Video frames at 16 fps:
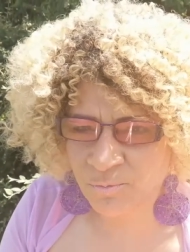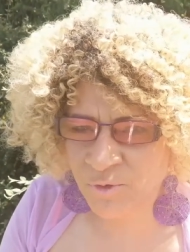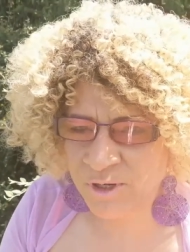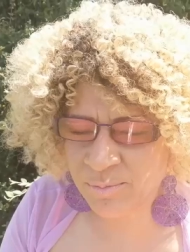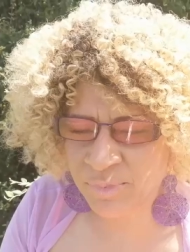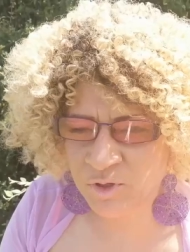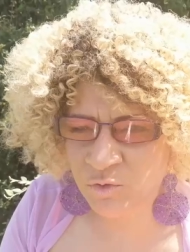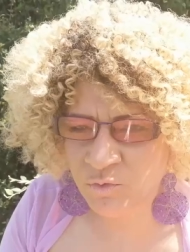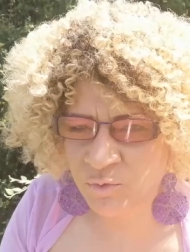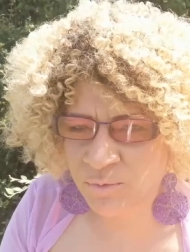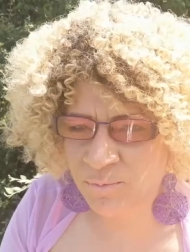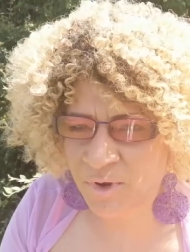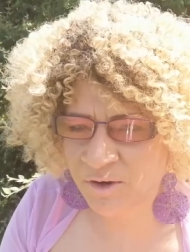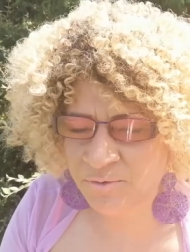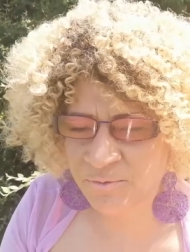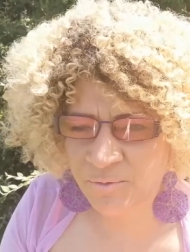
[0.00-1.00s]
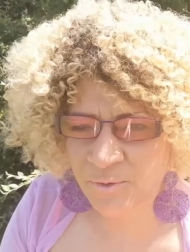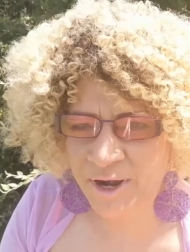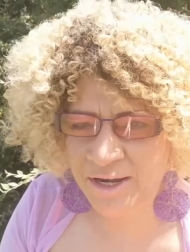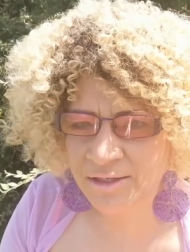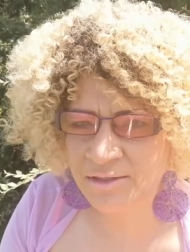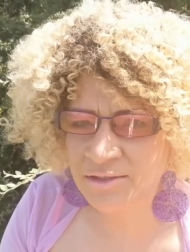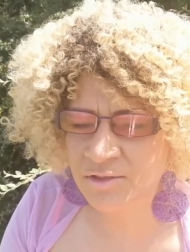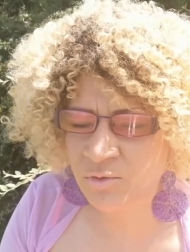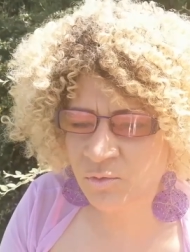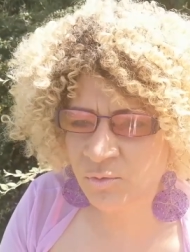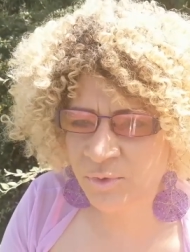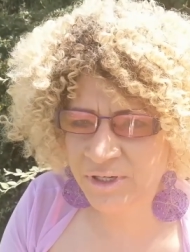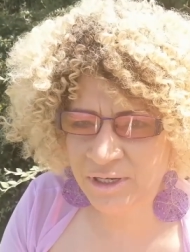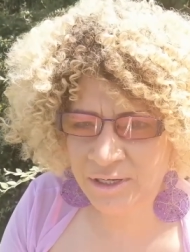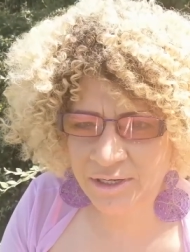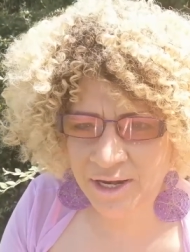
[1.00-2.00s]
rebuild with my friends or
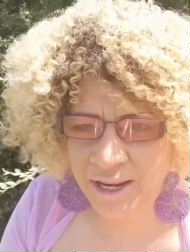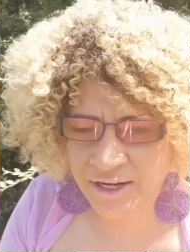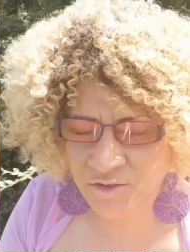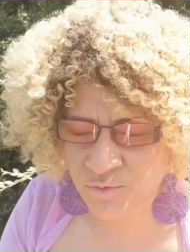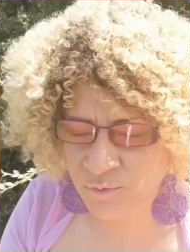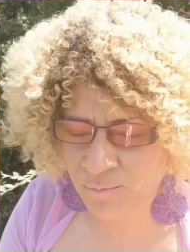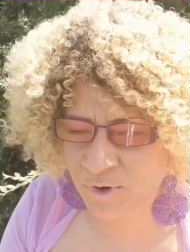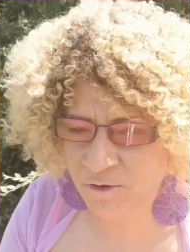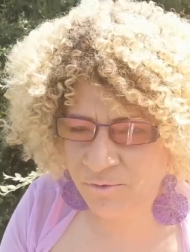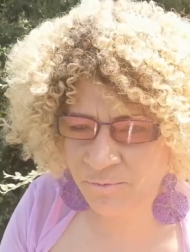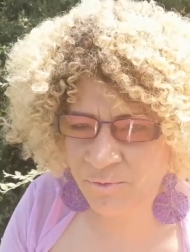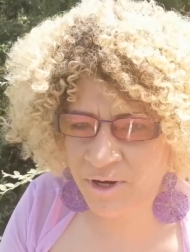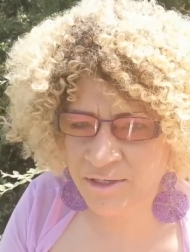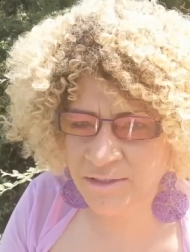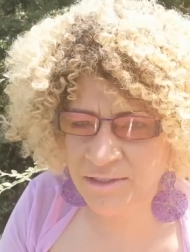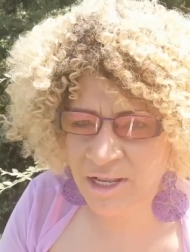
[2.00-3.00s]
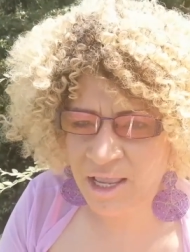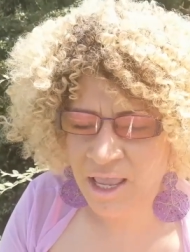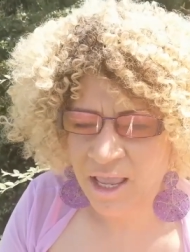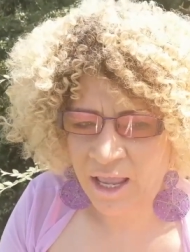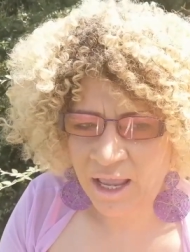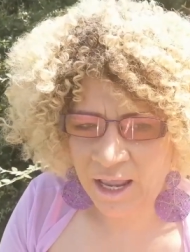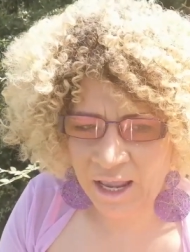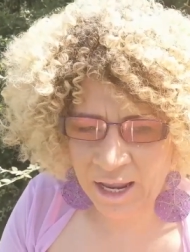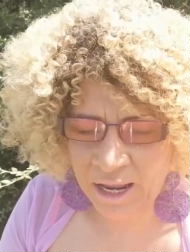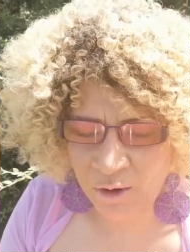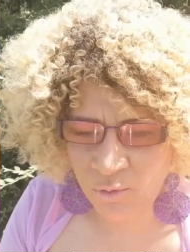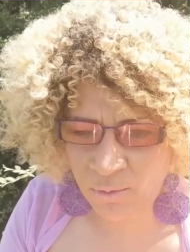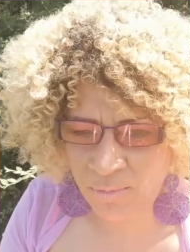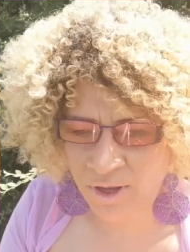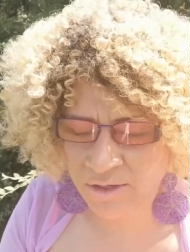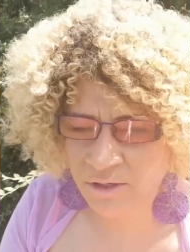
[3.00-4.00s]
reconnect with my friends? How
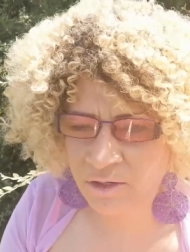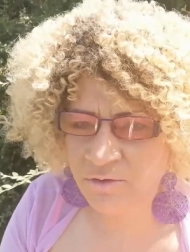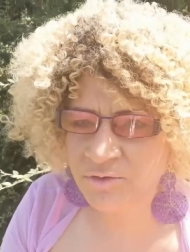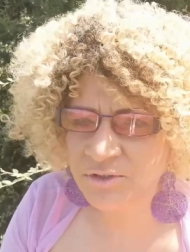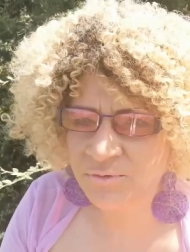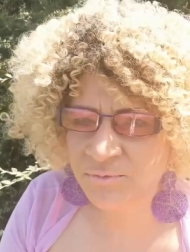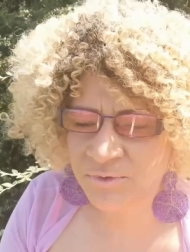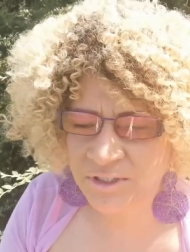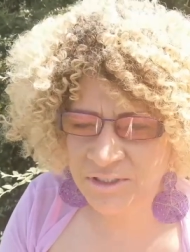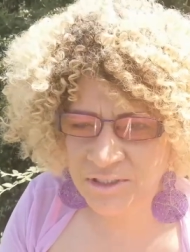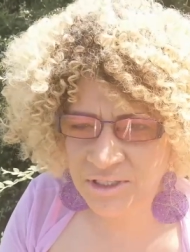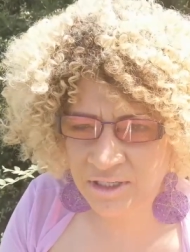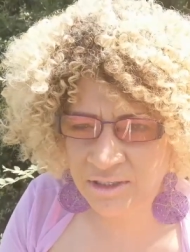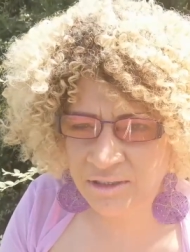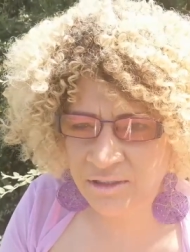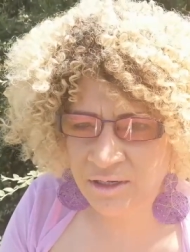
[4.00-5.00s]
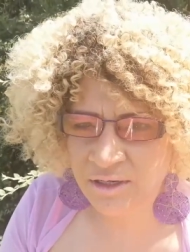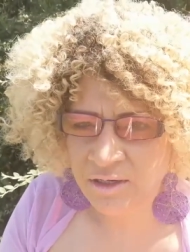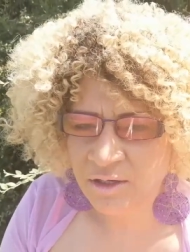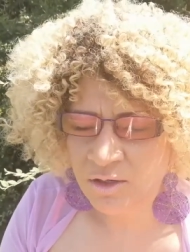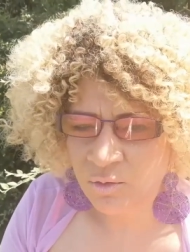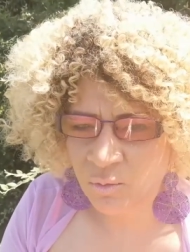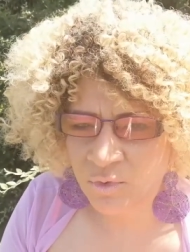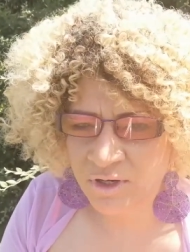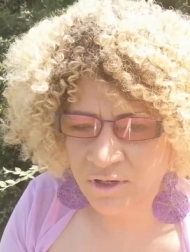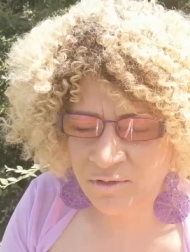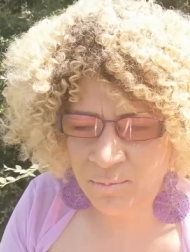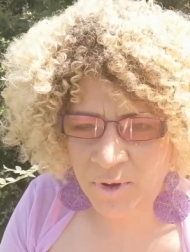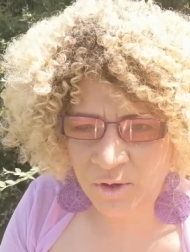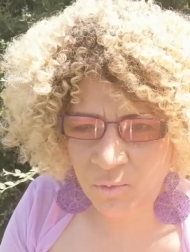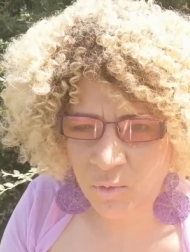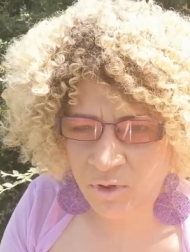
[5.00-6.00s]
am I going to fit in with
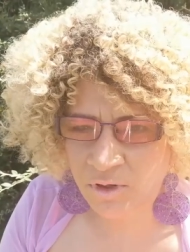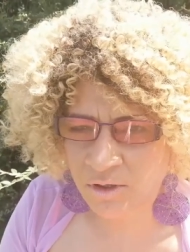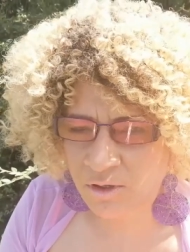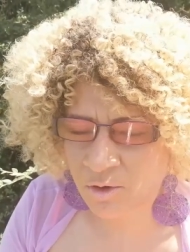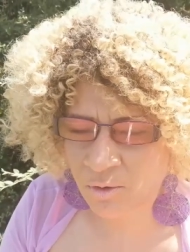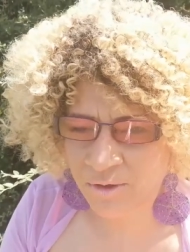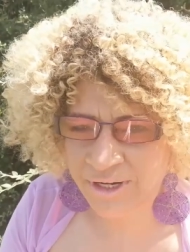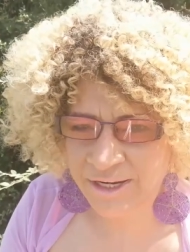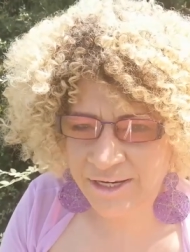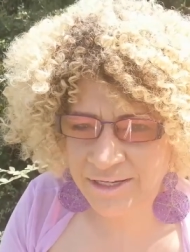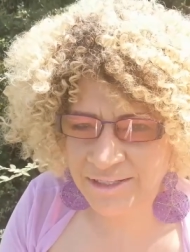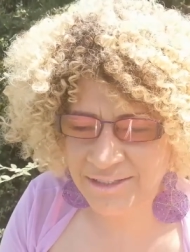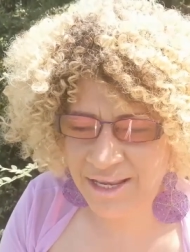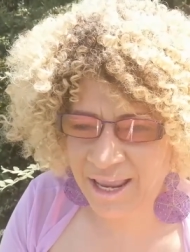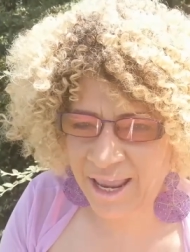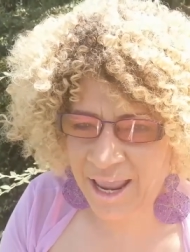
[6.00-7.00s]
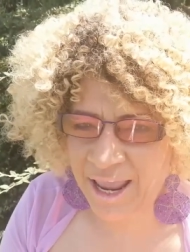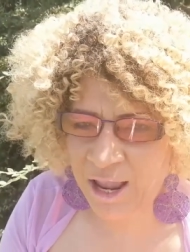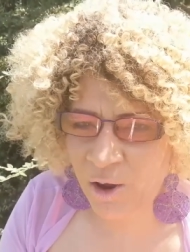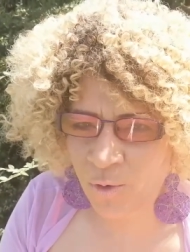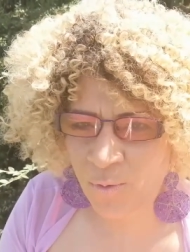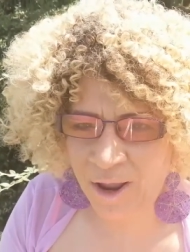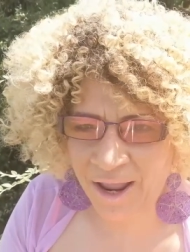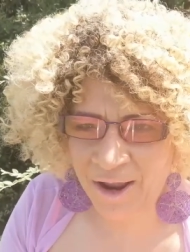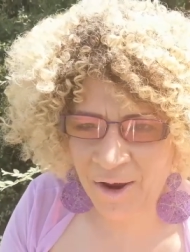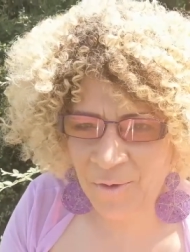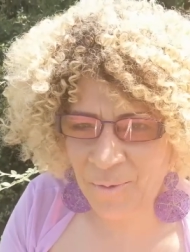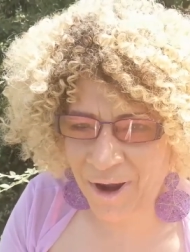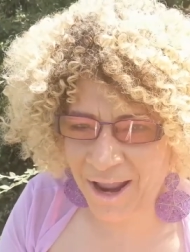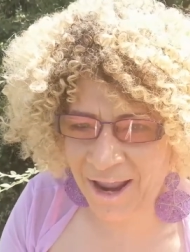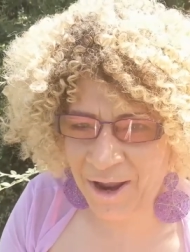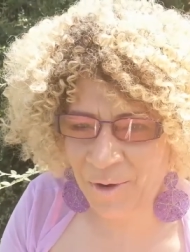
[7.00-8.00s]
my work colleagues? How, how,
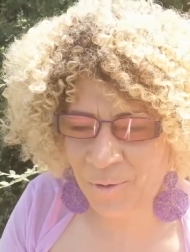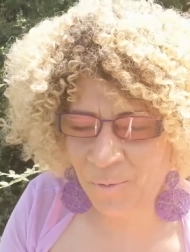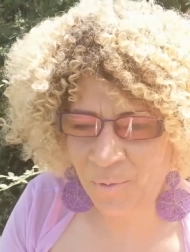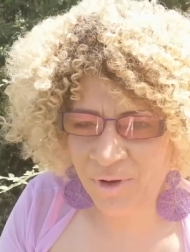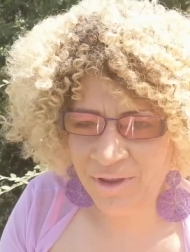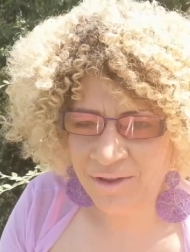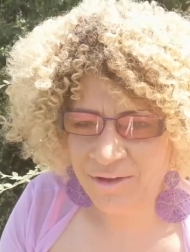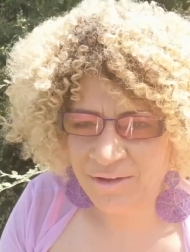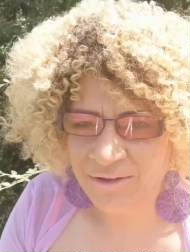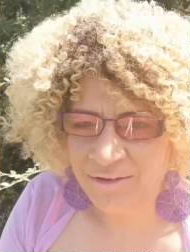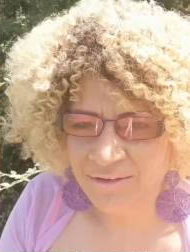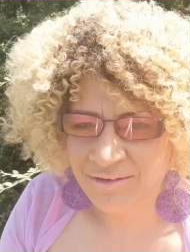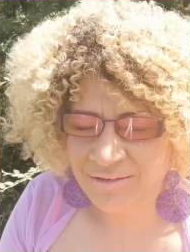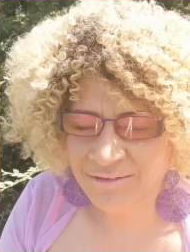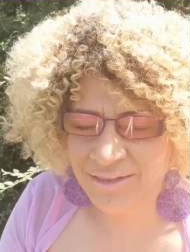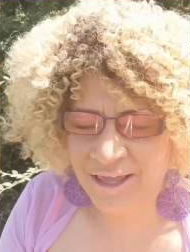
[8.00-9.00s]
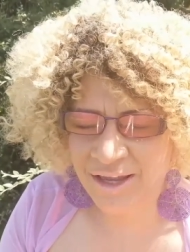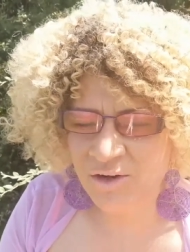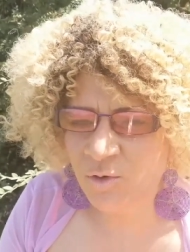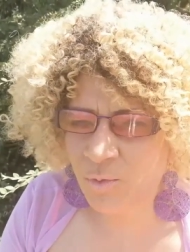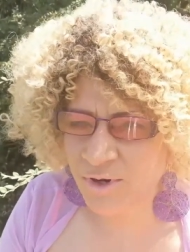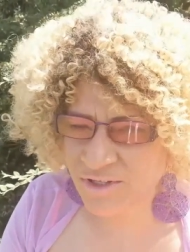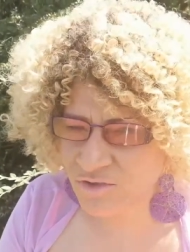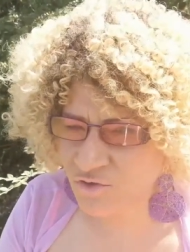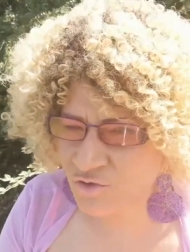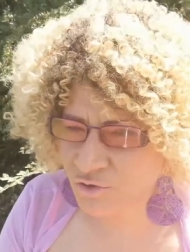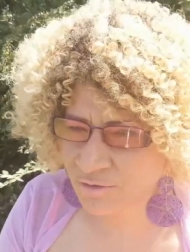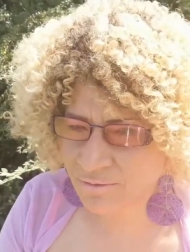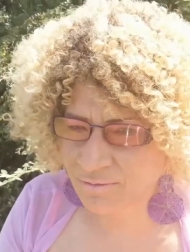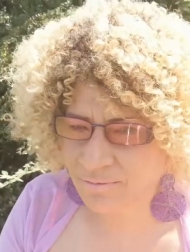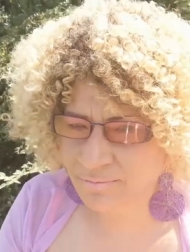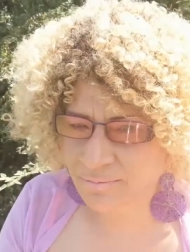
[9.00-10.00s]
how? That
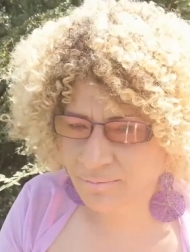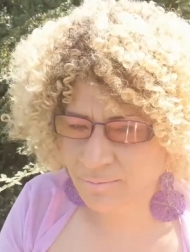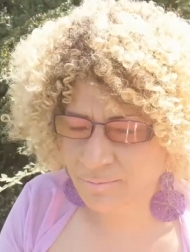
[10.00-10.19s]
question